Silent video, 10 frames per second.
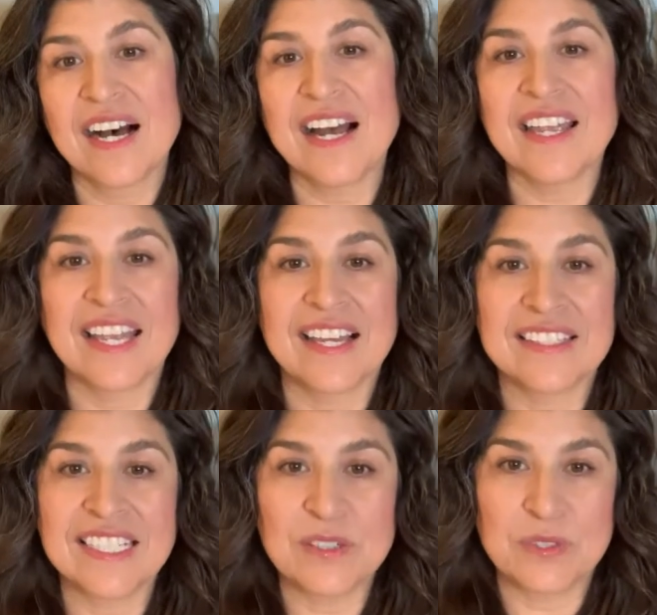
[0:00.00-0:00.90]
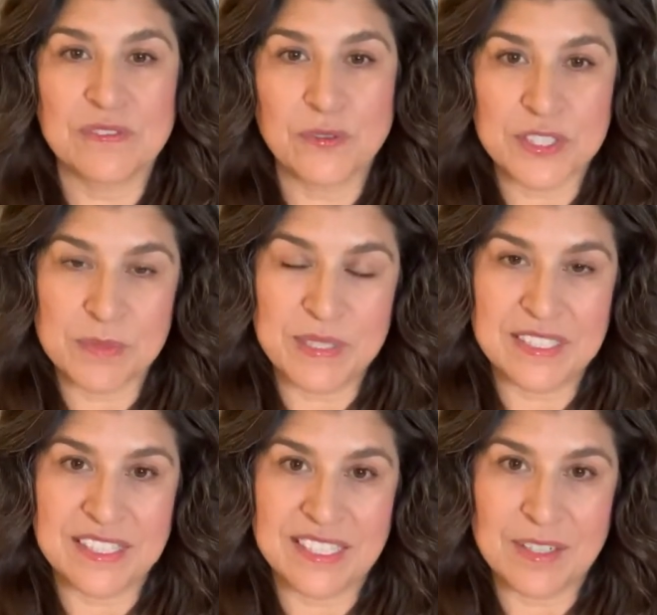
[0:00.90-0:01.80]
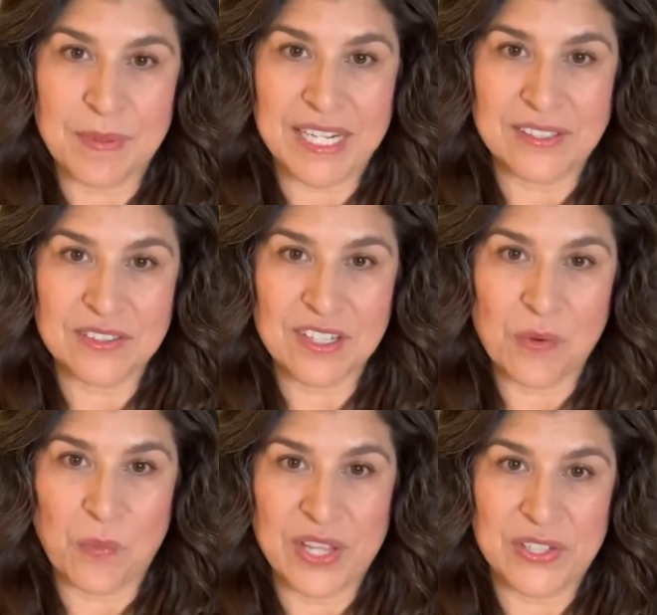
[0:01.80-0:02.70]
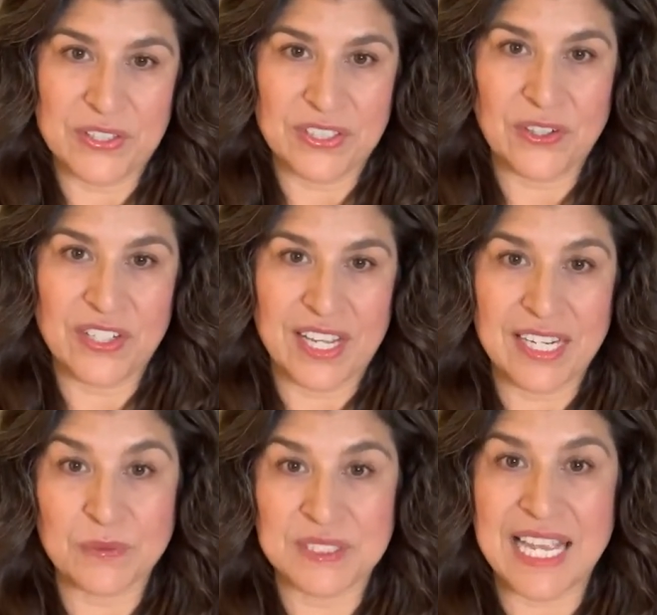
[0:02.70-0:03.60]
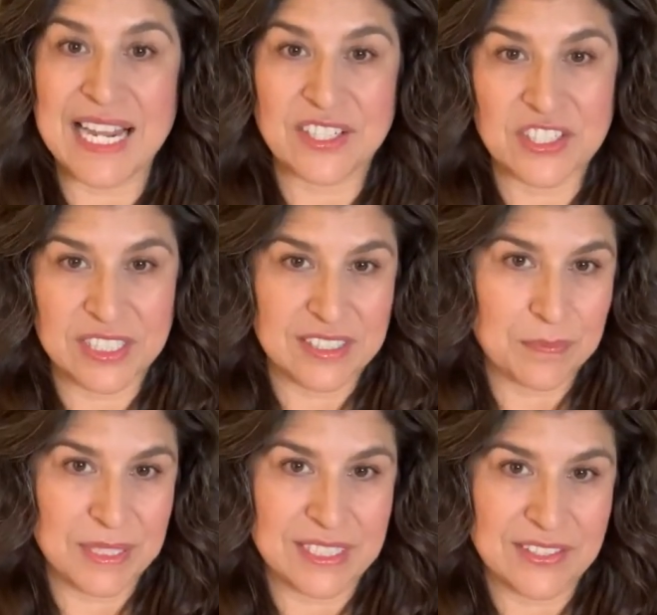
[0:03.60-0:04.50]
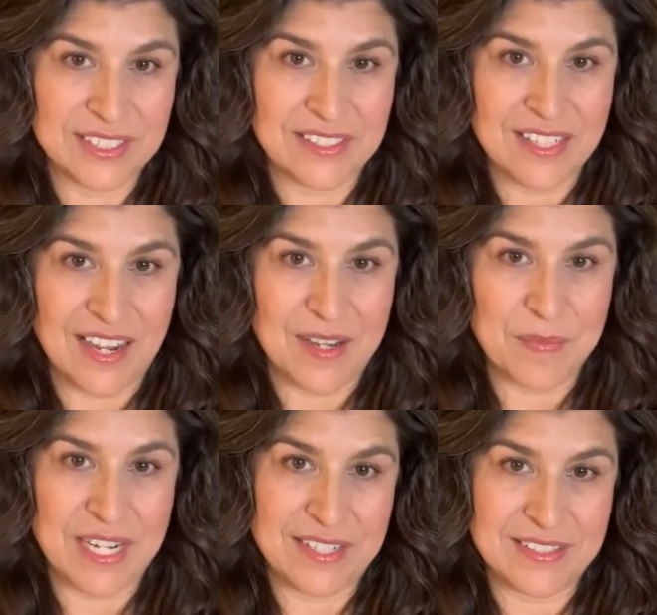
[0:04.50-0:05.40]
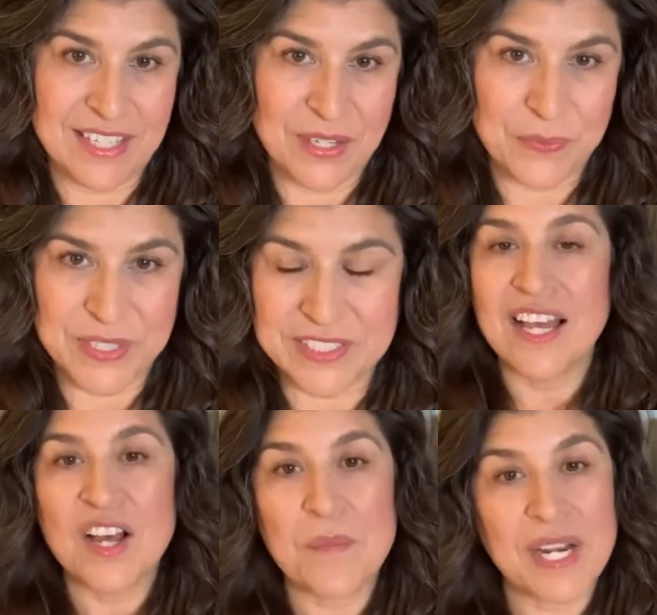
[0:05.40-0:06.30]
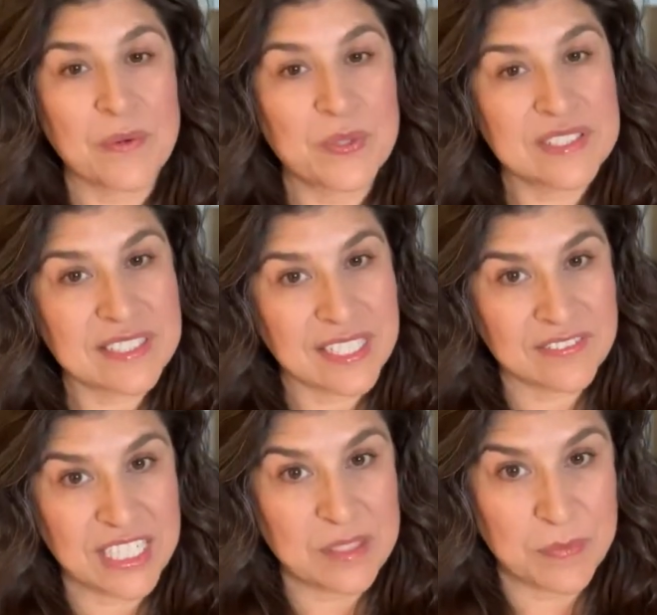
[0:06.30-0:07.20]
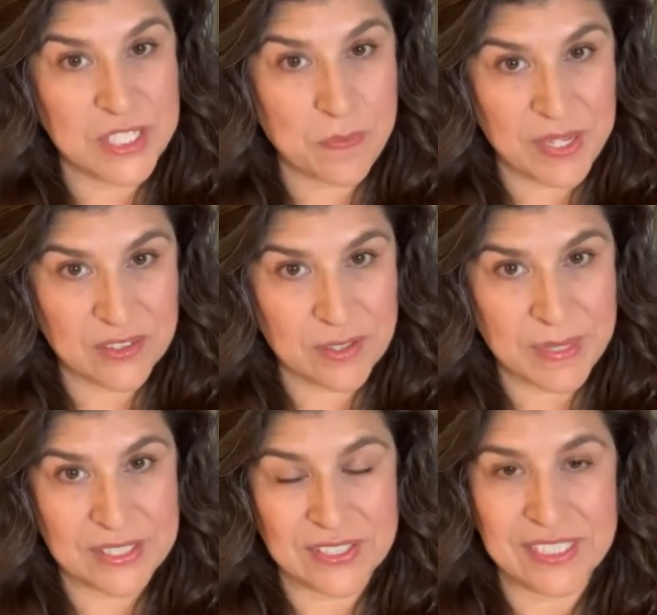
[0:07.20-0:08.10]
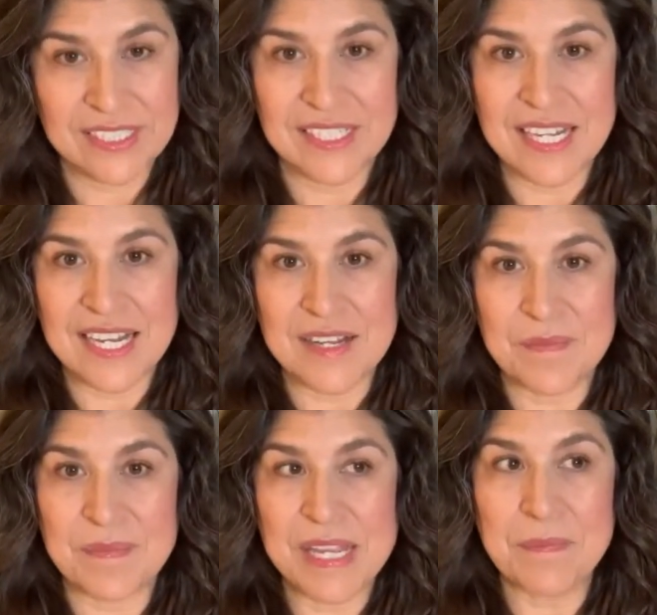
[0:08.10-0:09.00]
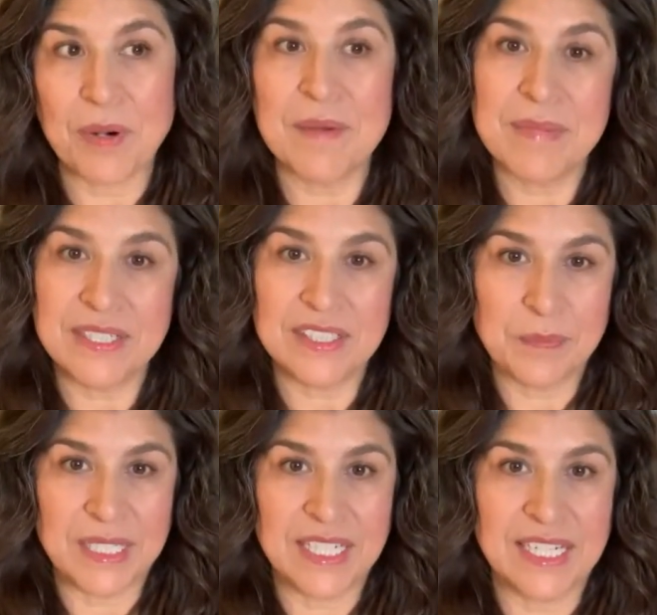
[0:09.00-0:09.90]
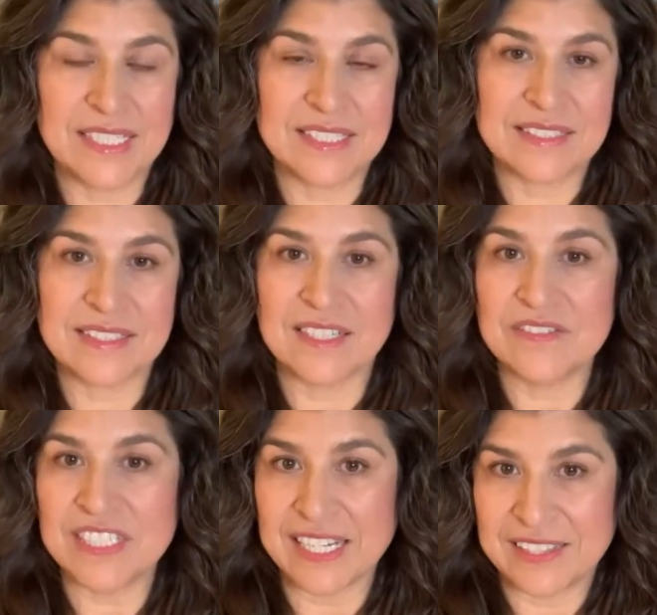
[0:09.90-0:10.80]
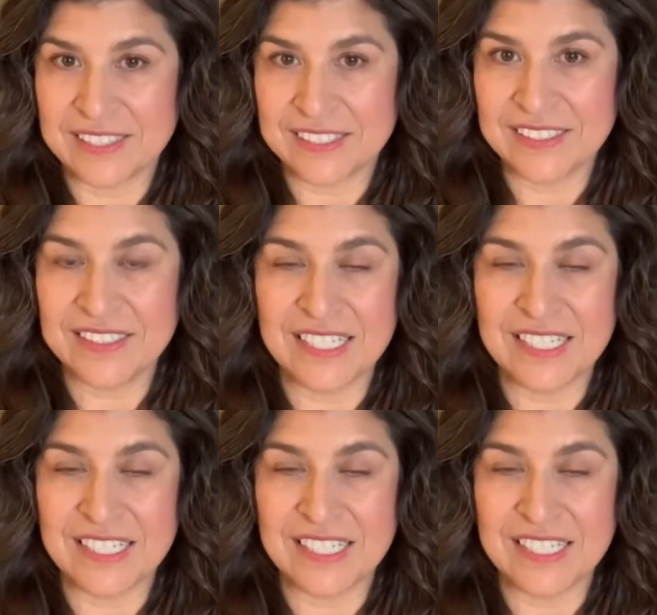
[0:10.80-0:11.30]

and it would force me to think about whether or not I was actually going to be there at the time that I said I was. But I will say I've gotten much better about it. Um, it primarily because of Nathan.